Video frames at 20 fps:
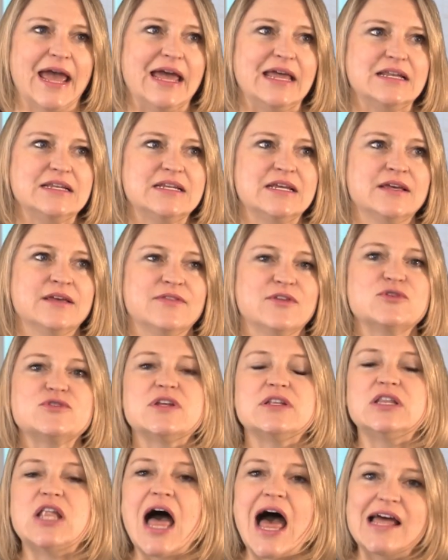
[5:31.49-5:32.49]
And
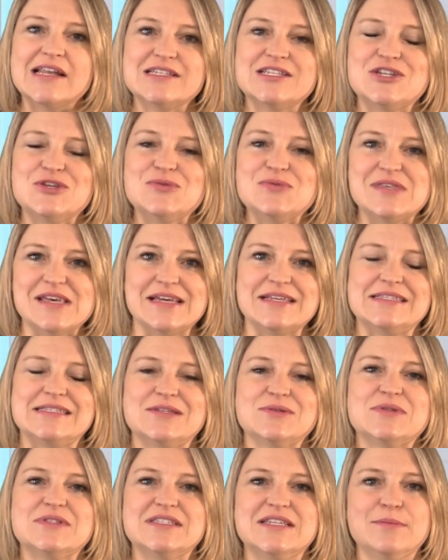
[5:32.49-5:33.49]
there's a lot to this.
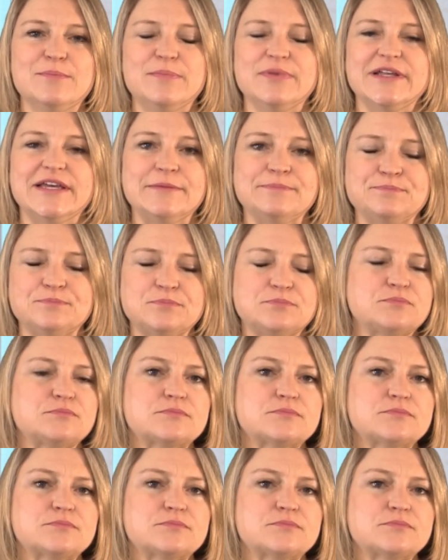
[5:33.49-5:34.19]
So simply